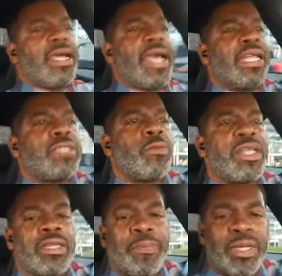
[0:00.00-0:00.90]
and it's
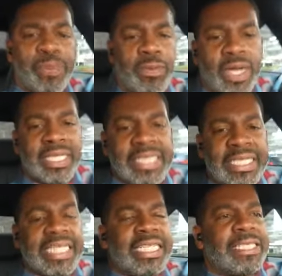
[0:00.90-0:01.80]
what the people want to
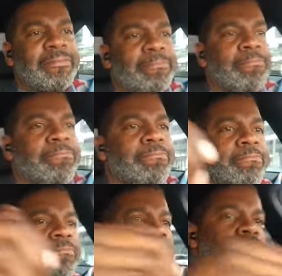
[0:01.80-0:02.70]
see.
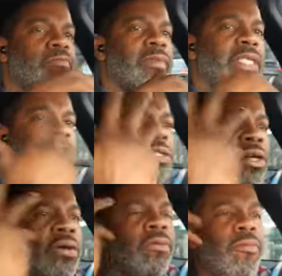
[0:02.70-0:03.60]

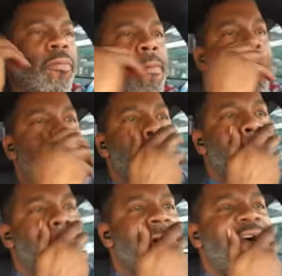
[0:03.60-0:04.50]
So,
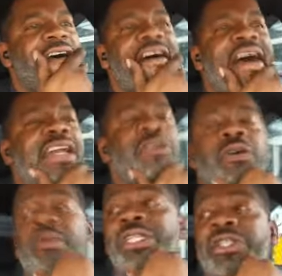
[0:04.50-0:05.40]
I don't
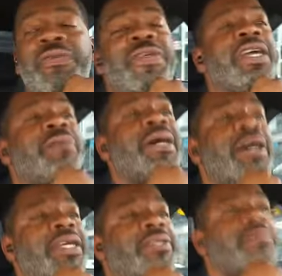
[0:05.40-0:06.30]
know what you think
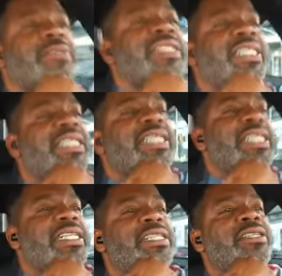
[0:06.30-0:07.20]
about it,
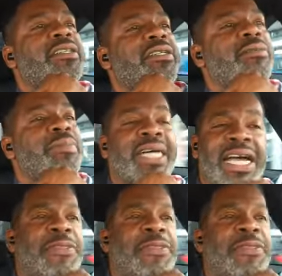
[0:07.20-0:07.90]
but I